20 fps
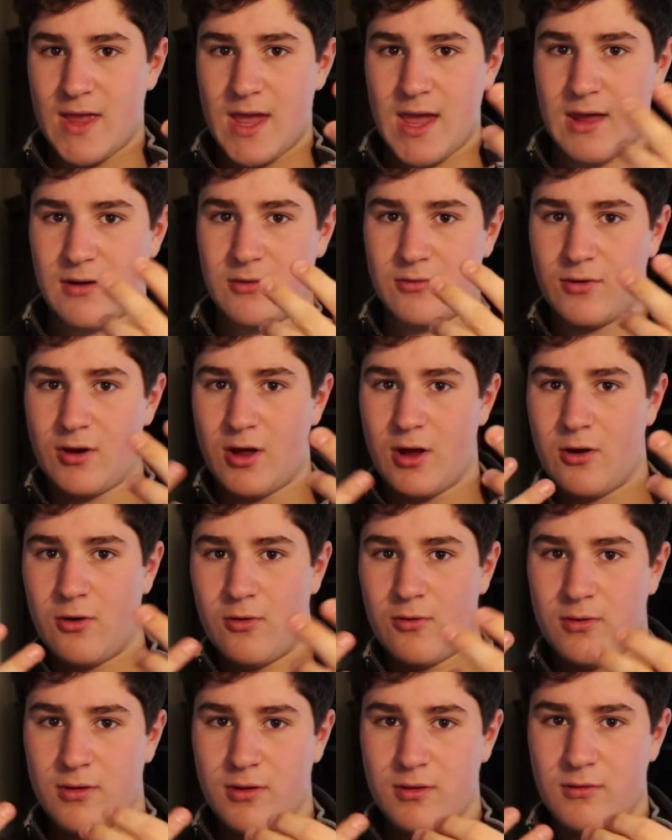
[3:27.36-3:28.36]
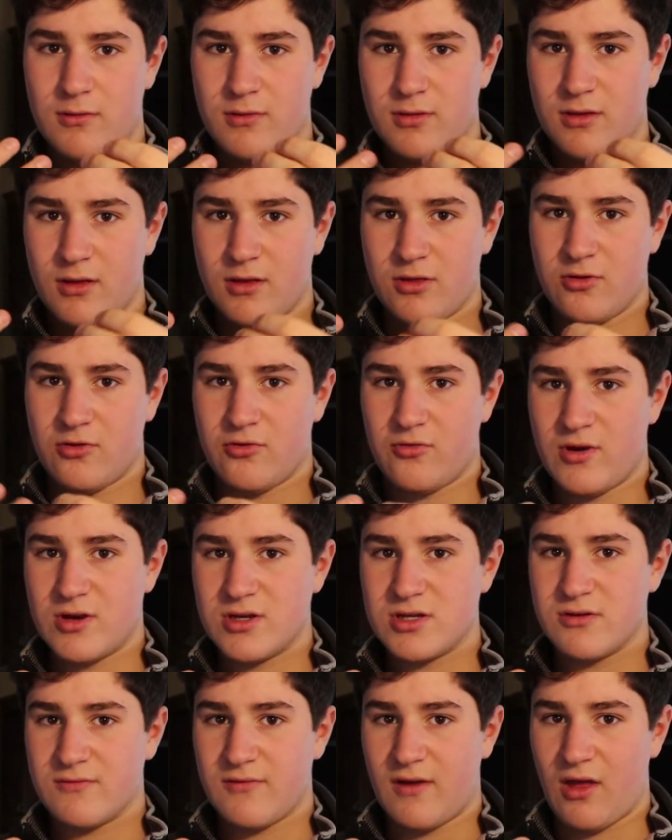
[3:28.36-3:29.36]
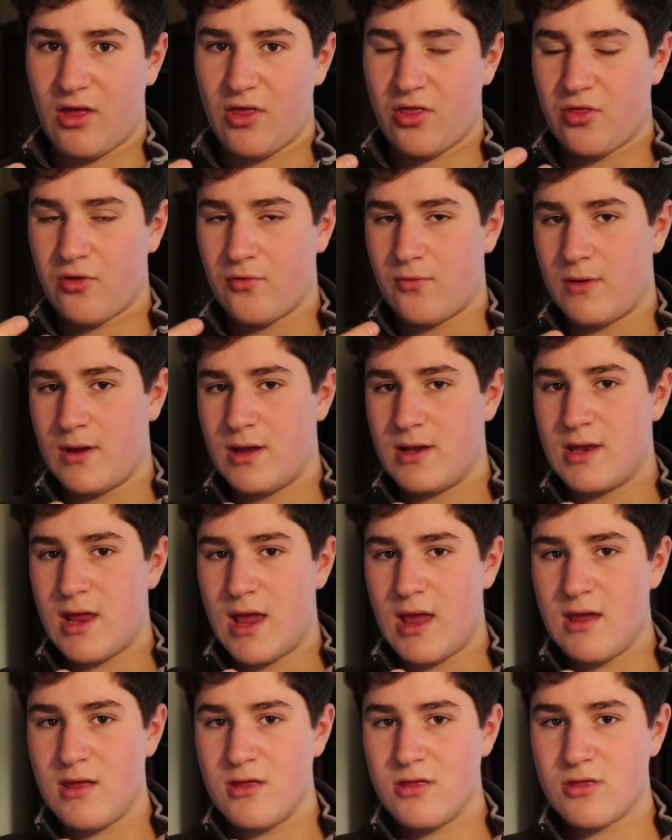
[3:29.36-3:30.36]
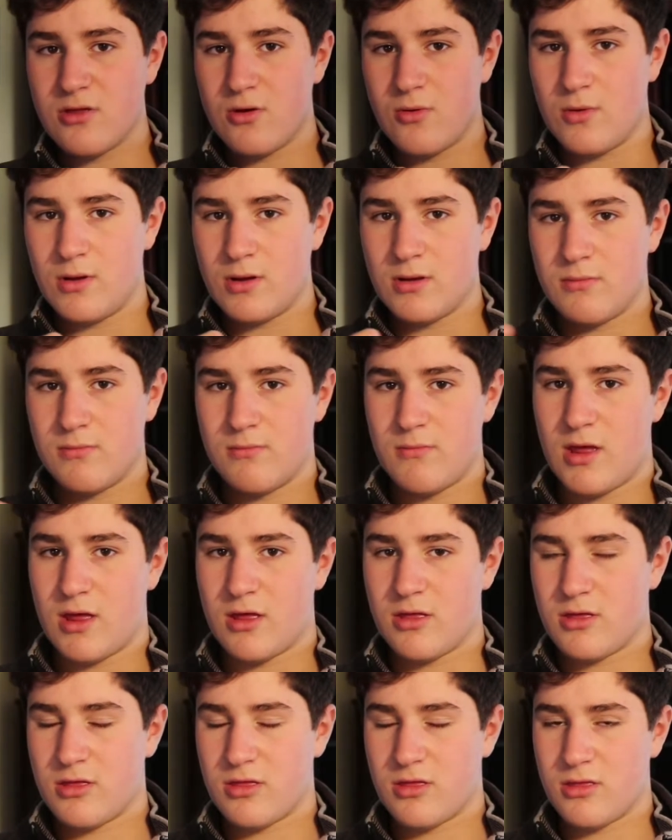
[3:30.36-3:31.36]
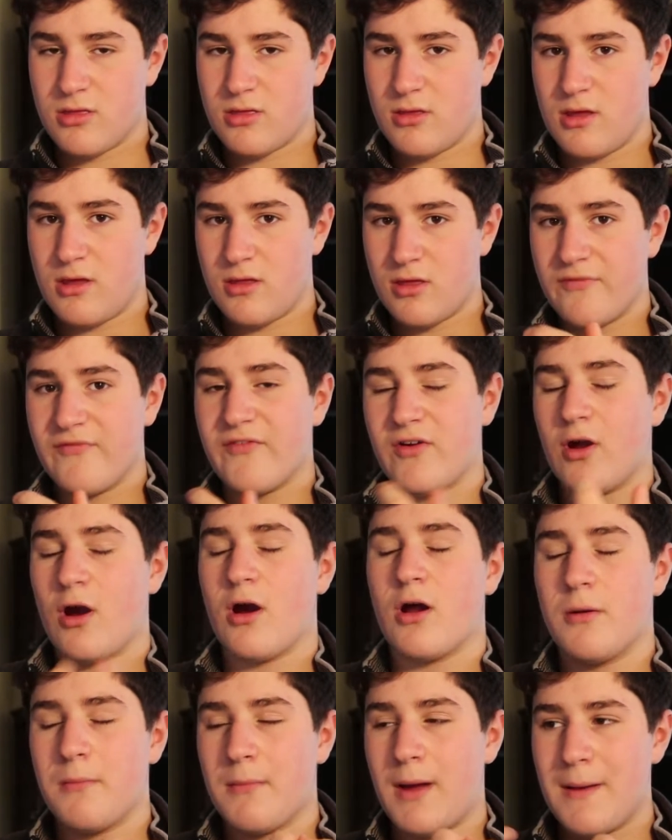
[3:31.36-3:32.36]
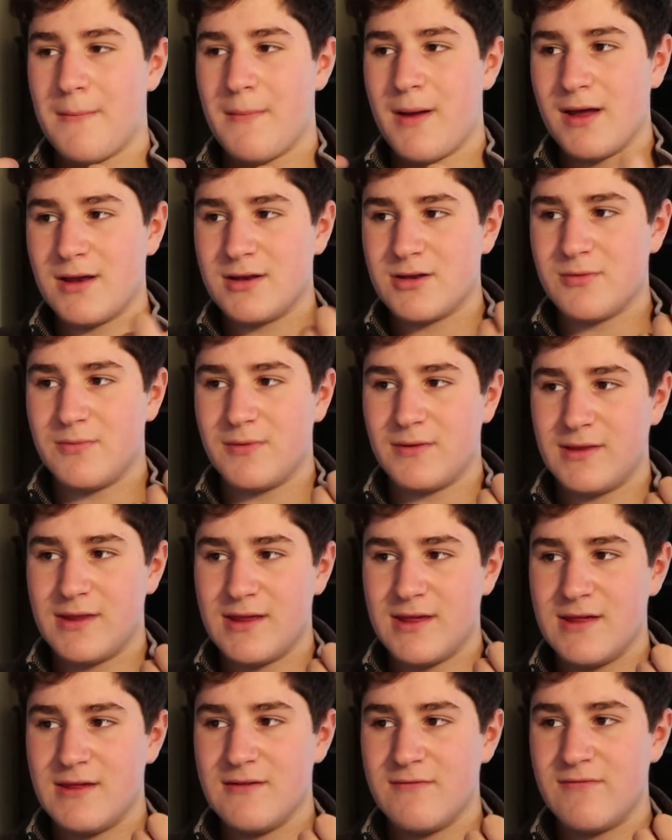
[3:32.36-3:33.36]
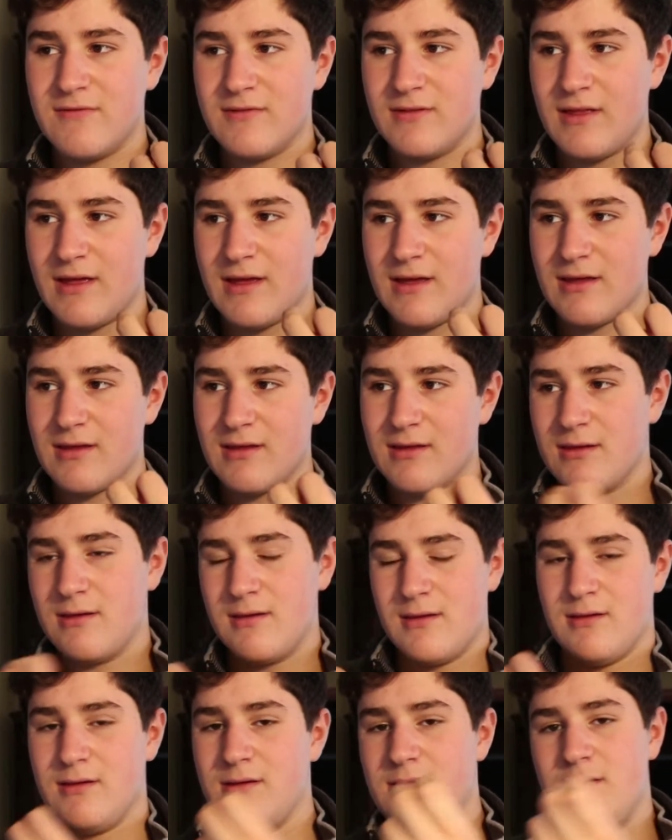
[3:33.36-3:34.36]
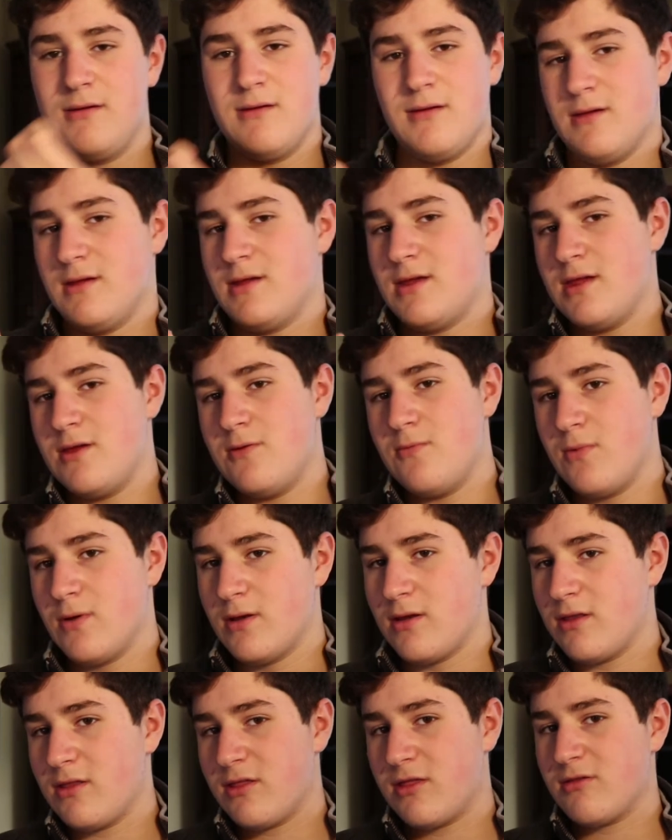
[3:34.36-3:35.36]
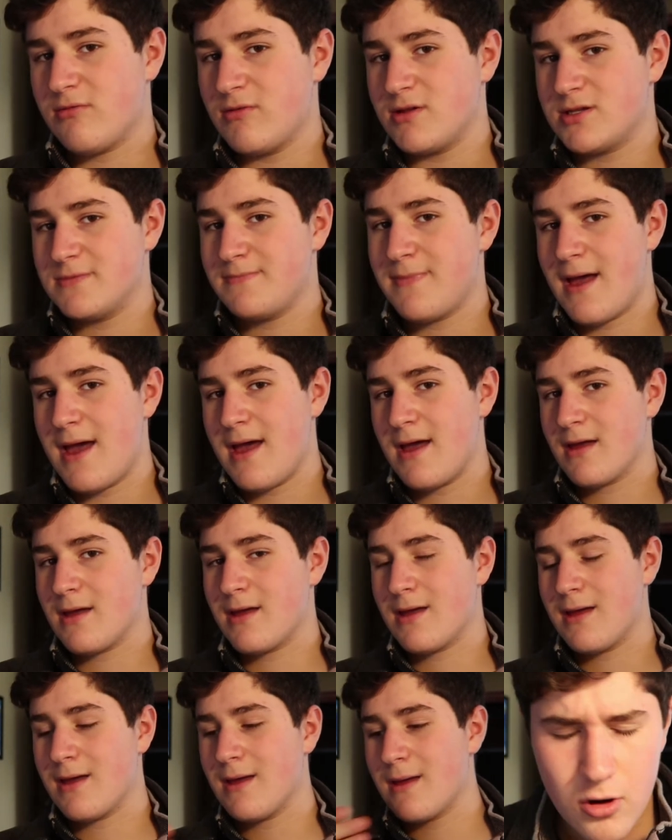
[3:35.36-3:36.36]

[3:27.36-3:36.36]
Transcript: I don't know. It was like the duration of like 3 days, so it's very hard in my mind to believe like he wouldn't switch back.